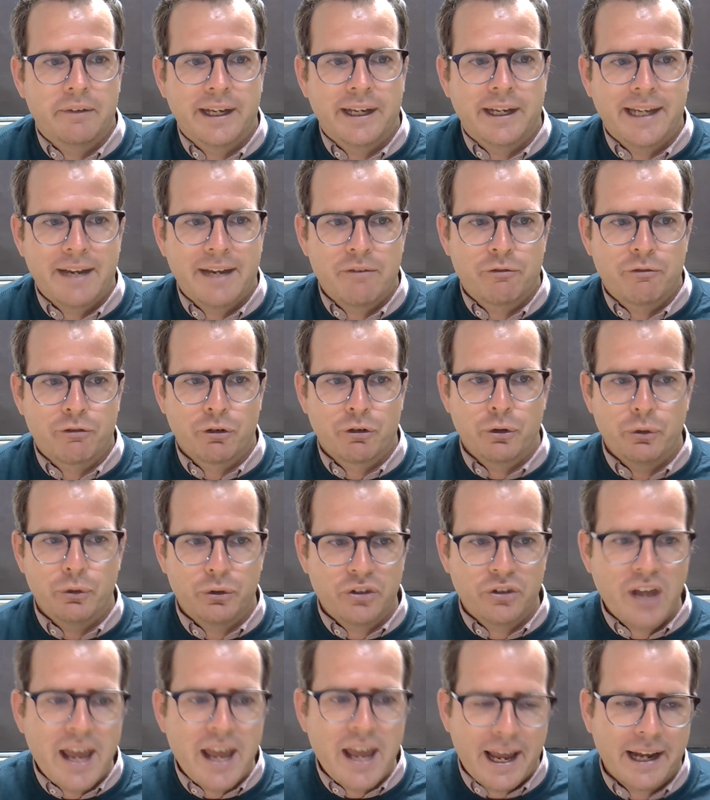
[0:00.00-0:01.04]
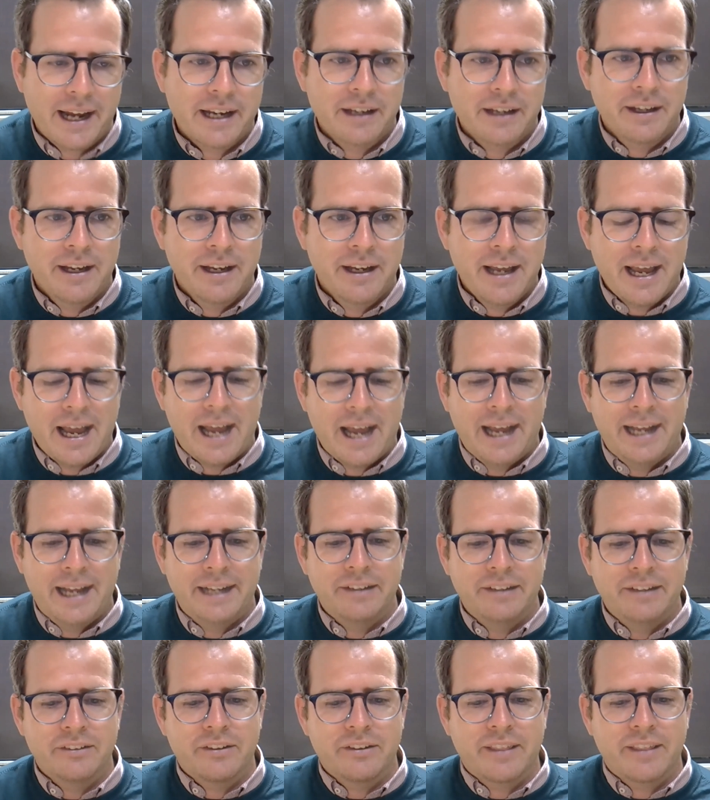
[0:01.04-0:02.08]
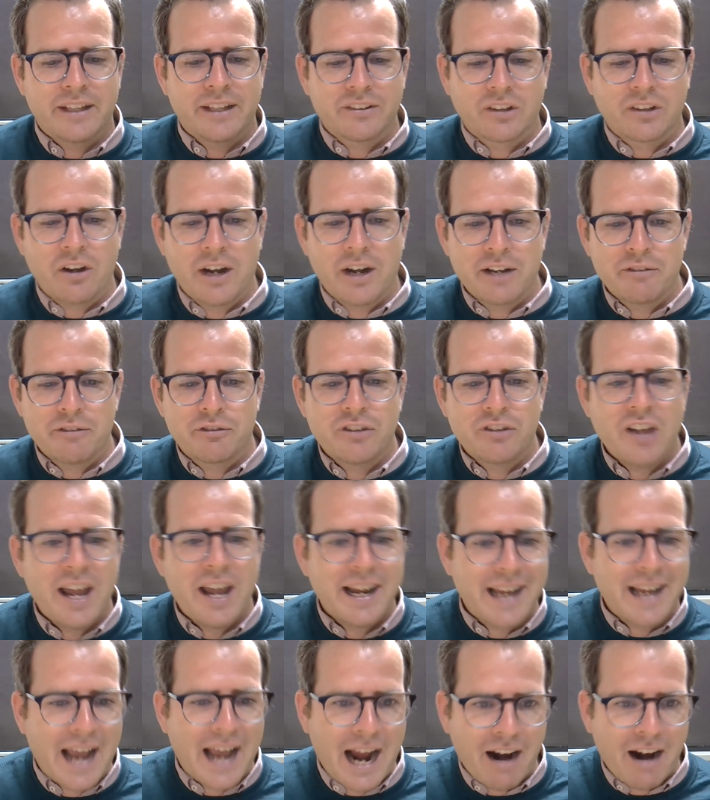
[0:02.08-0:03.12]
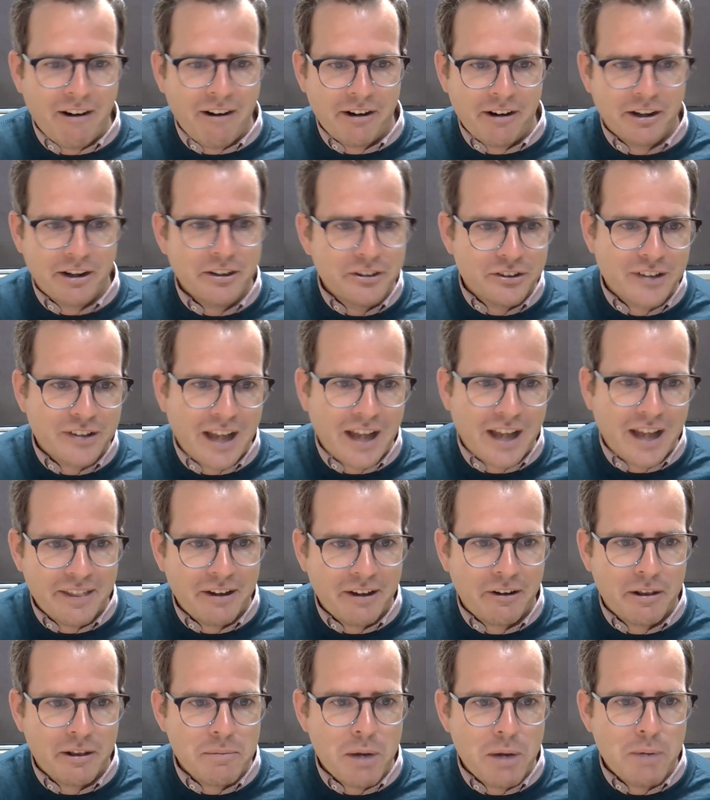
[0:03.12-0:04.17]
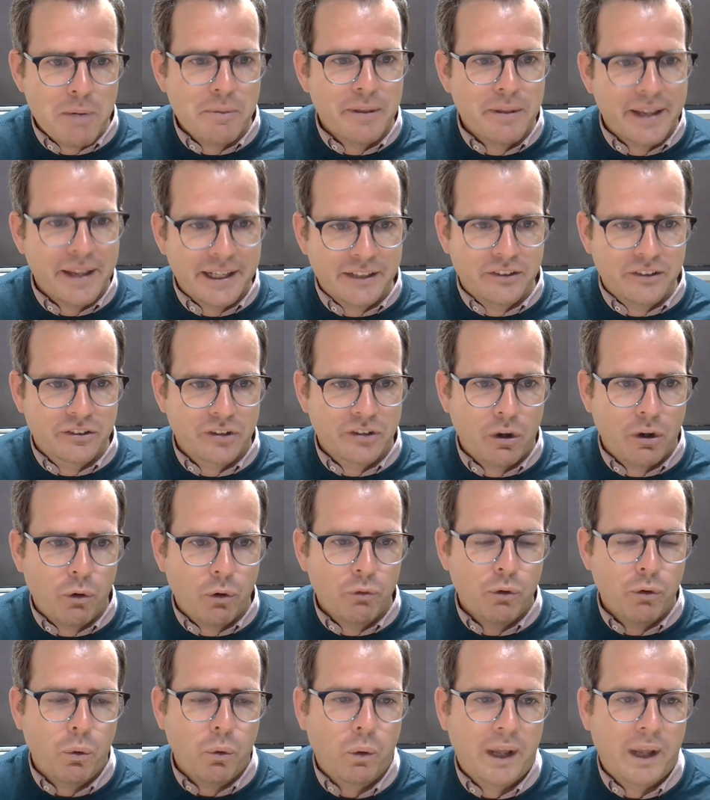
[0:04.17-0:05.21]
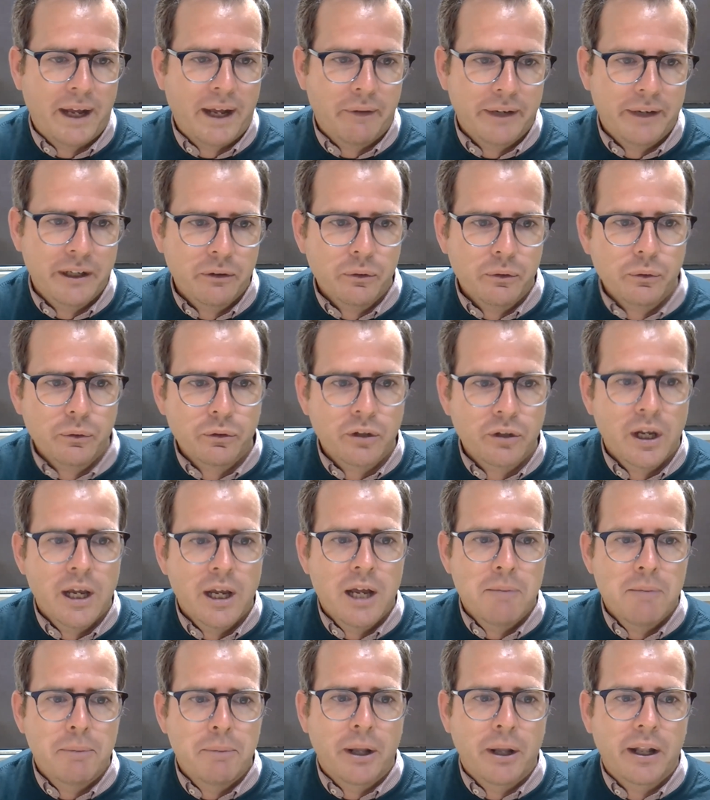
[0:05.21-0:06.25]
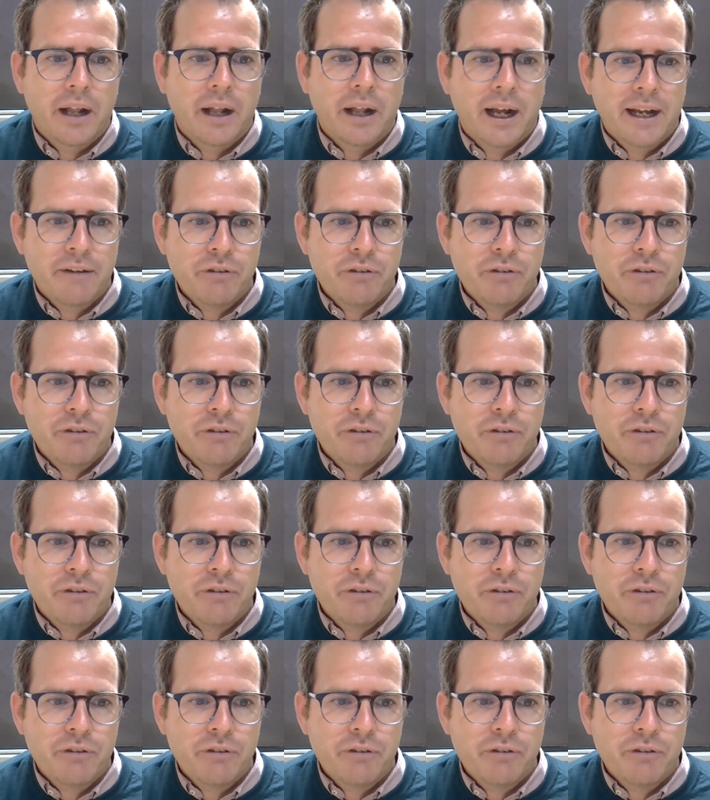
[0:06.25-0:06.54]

again, through tech and there's kind of tech arrogance out there at the moment they can solve all our ills but uh,